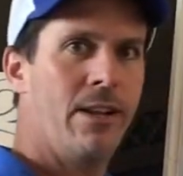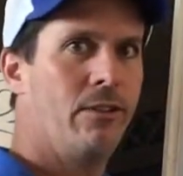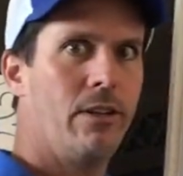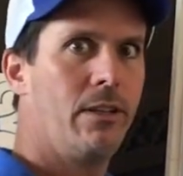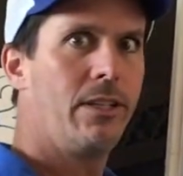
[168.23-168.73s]

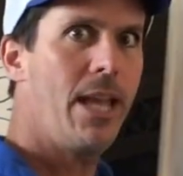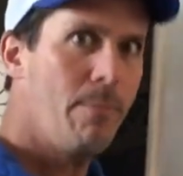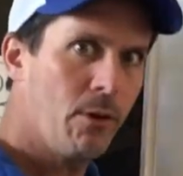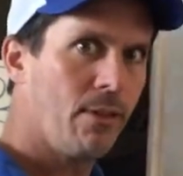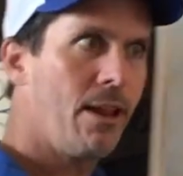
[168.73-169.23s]
And
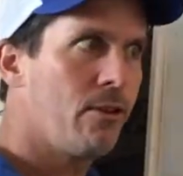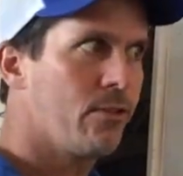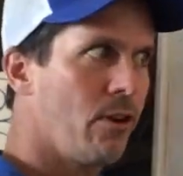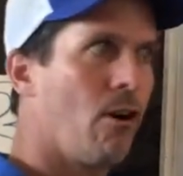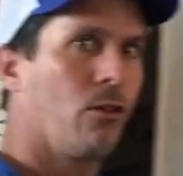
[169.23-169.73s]
Gabe, your
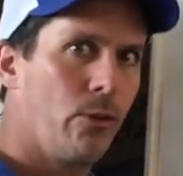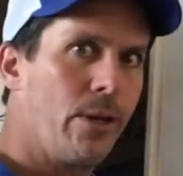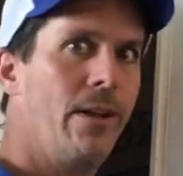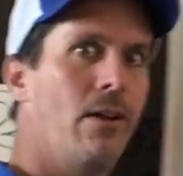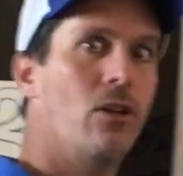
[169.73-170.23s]
letters are
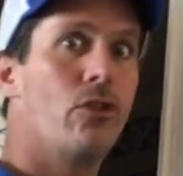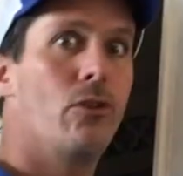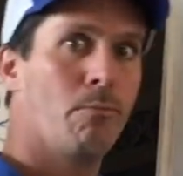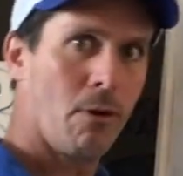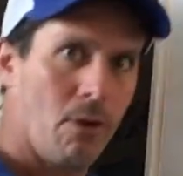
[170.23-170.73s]
looking
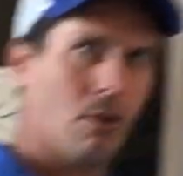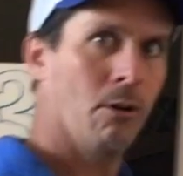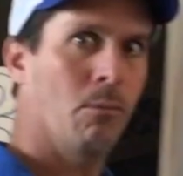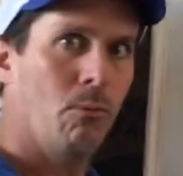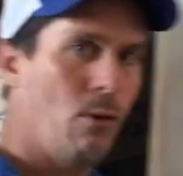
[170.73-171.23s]

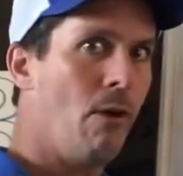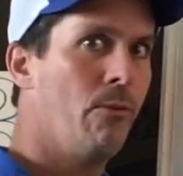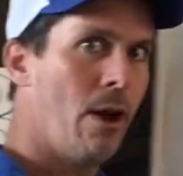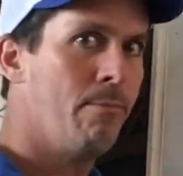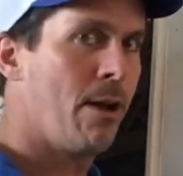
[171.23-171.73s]
superb. Well
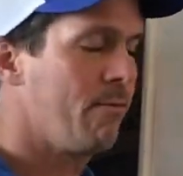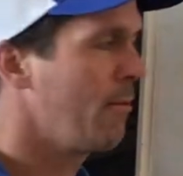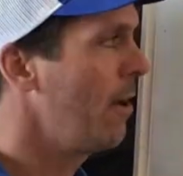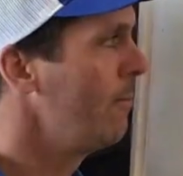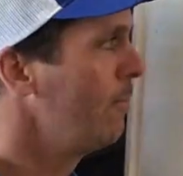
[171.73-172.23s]
done, my
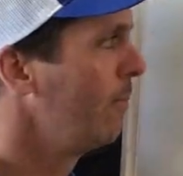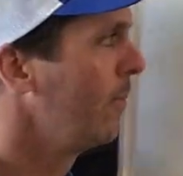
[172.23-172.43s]
friend.